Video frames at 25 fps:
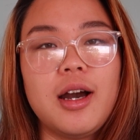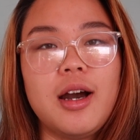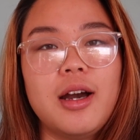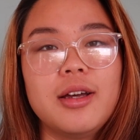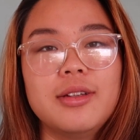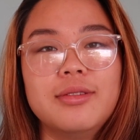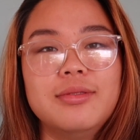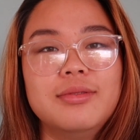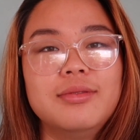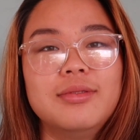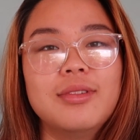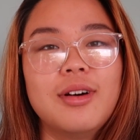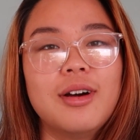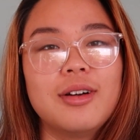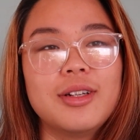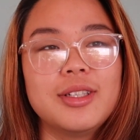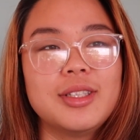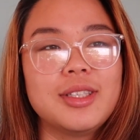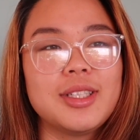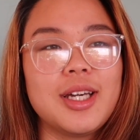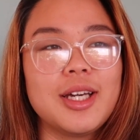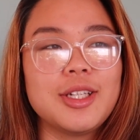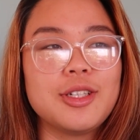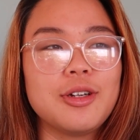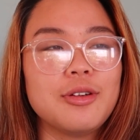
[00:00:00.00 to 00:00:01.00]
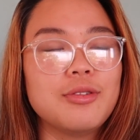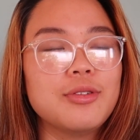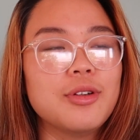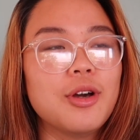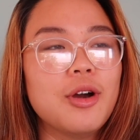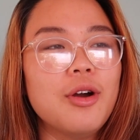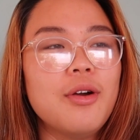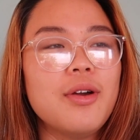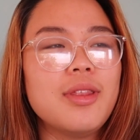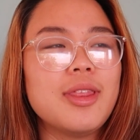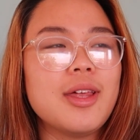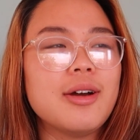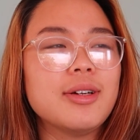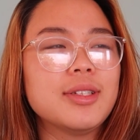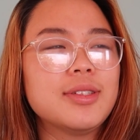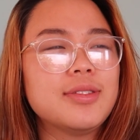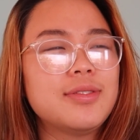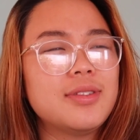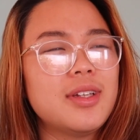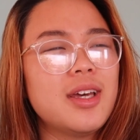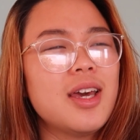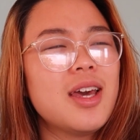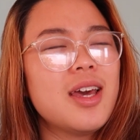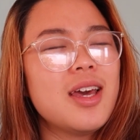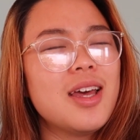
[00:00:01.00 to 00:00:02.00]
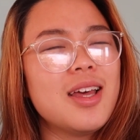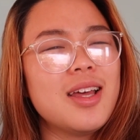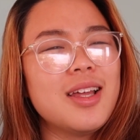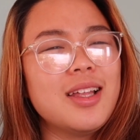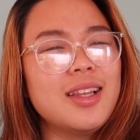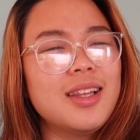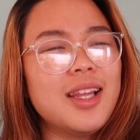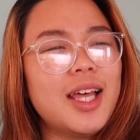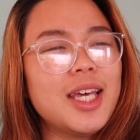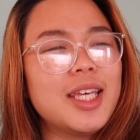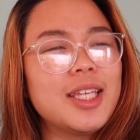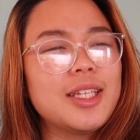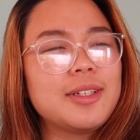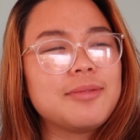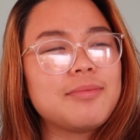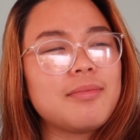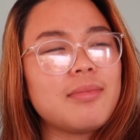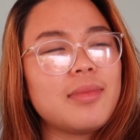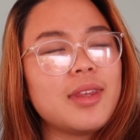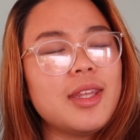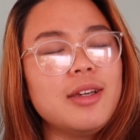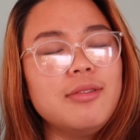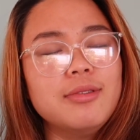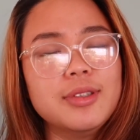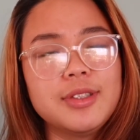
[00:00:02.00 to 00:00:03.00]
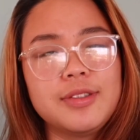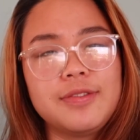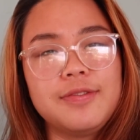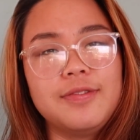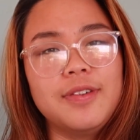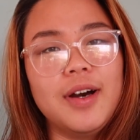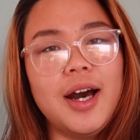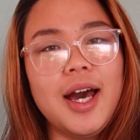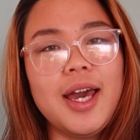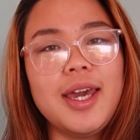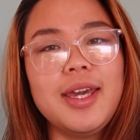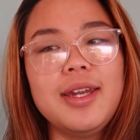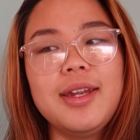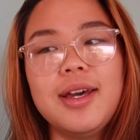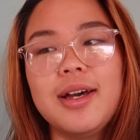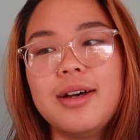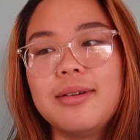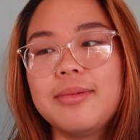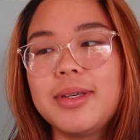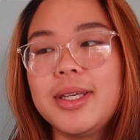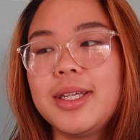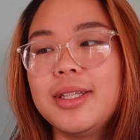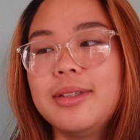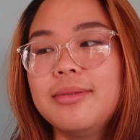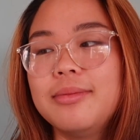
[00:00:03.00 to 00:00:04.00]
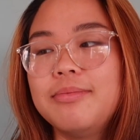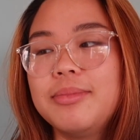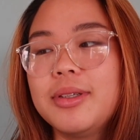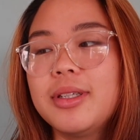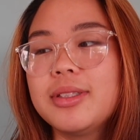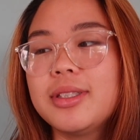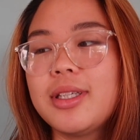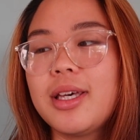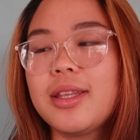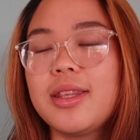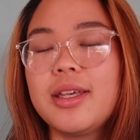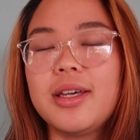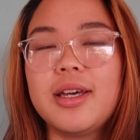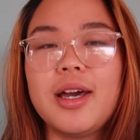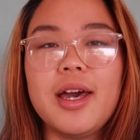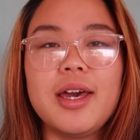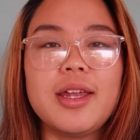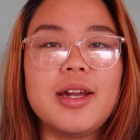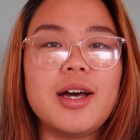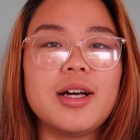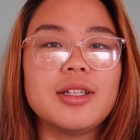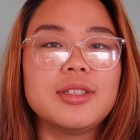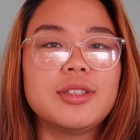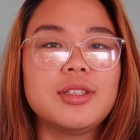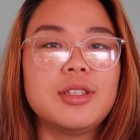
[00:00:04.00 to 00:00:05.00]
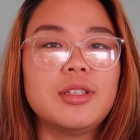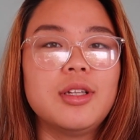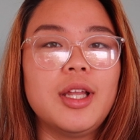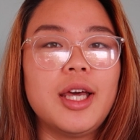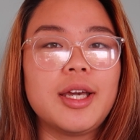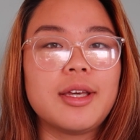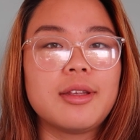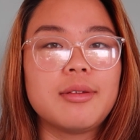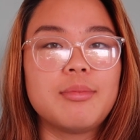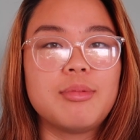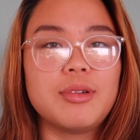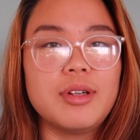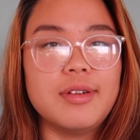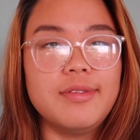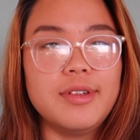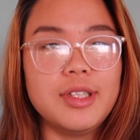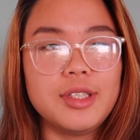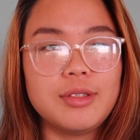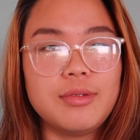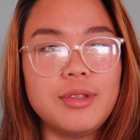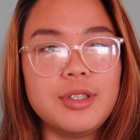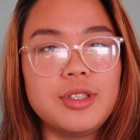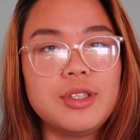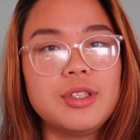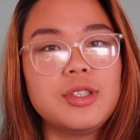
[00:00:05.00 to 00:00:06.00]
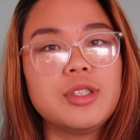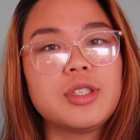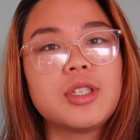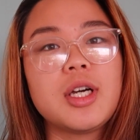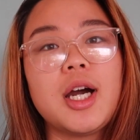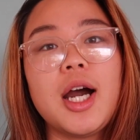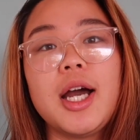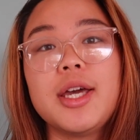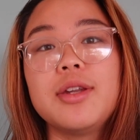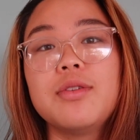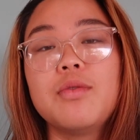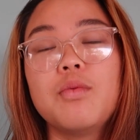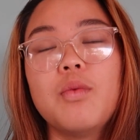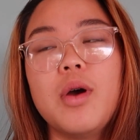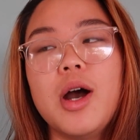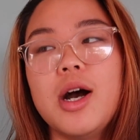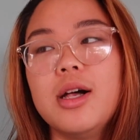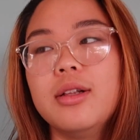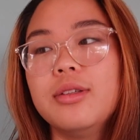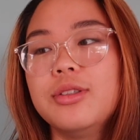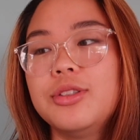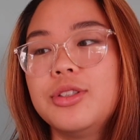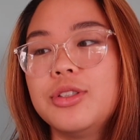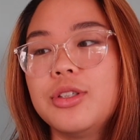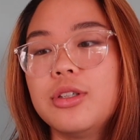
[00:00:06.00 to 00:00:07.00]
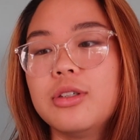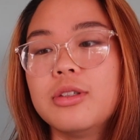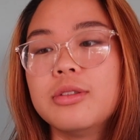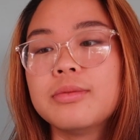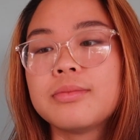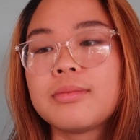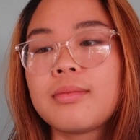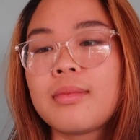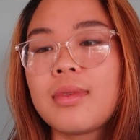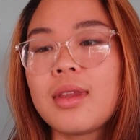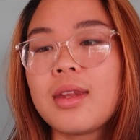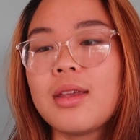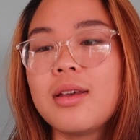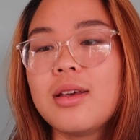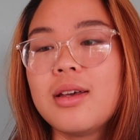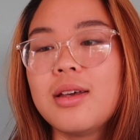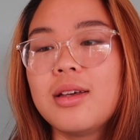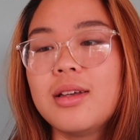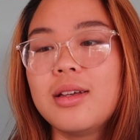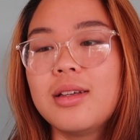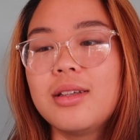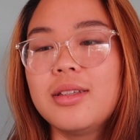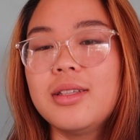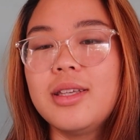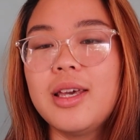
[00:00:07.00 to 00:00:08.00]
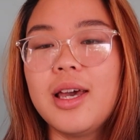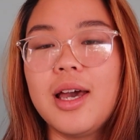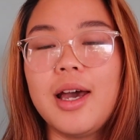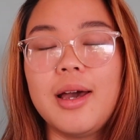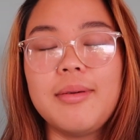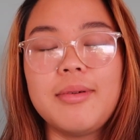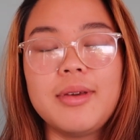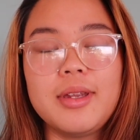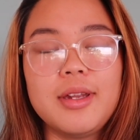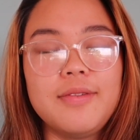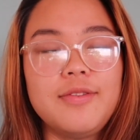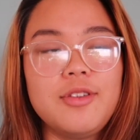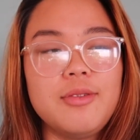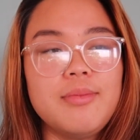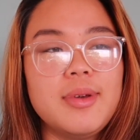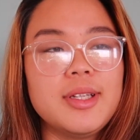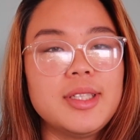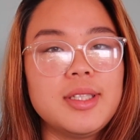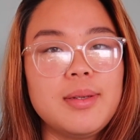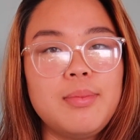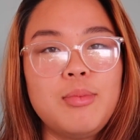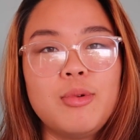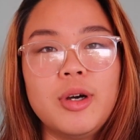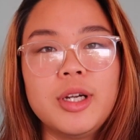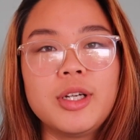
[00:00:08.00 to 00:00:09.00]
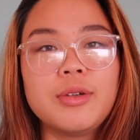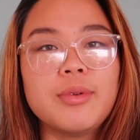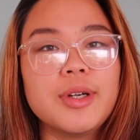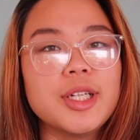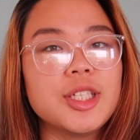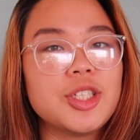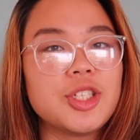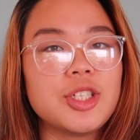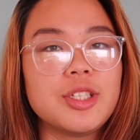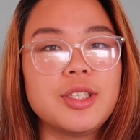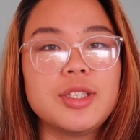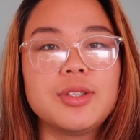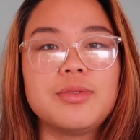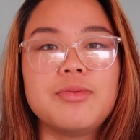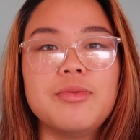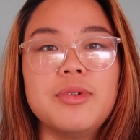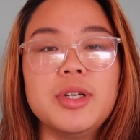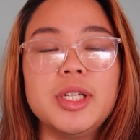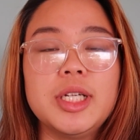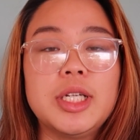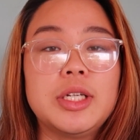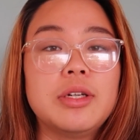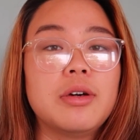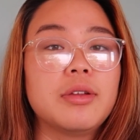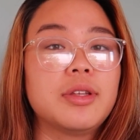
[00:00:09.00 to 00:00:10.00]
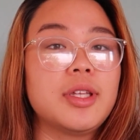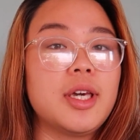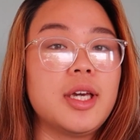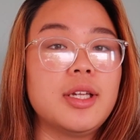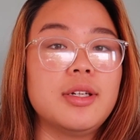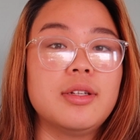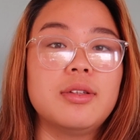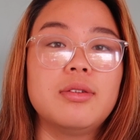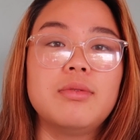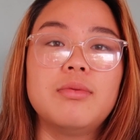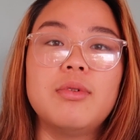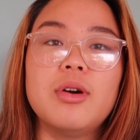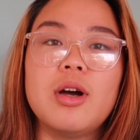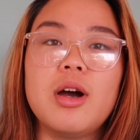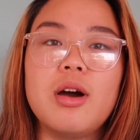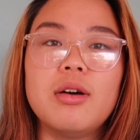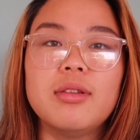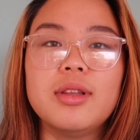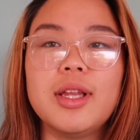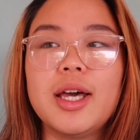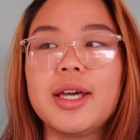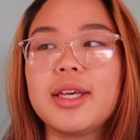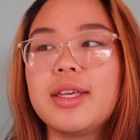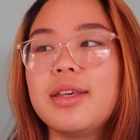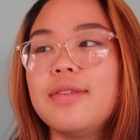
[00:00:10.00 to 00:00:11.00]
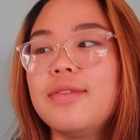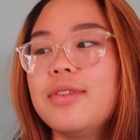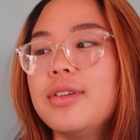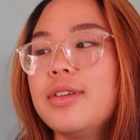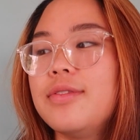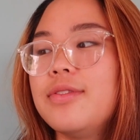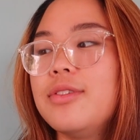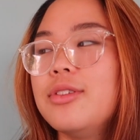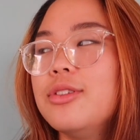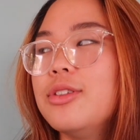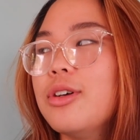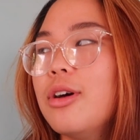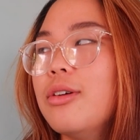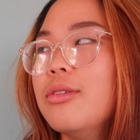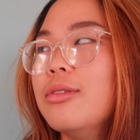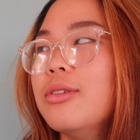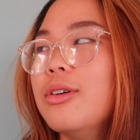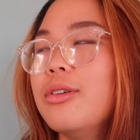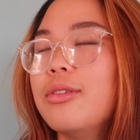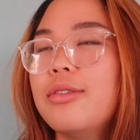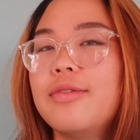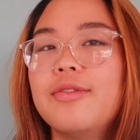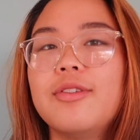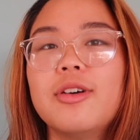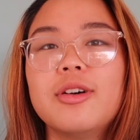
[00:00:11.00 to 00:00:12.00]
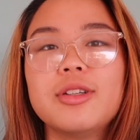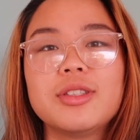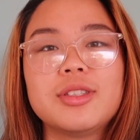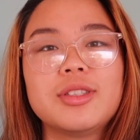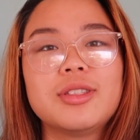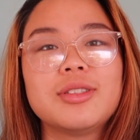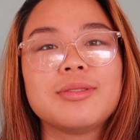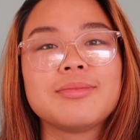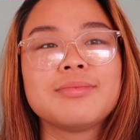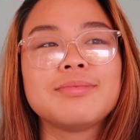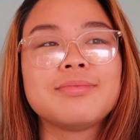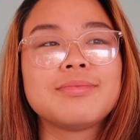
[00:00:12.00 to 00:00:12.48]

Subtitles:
honestly I don't know, and that was like, it was fine. I mean, because I think I had answered like the previous questions kind of well. So yeah, I mean, if you mess up one question, it's really not the end of the world. Like, even if you don't know the first,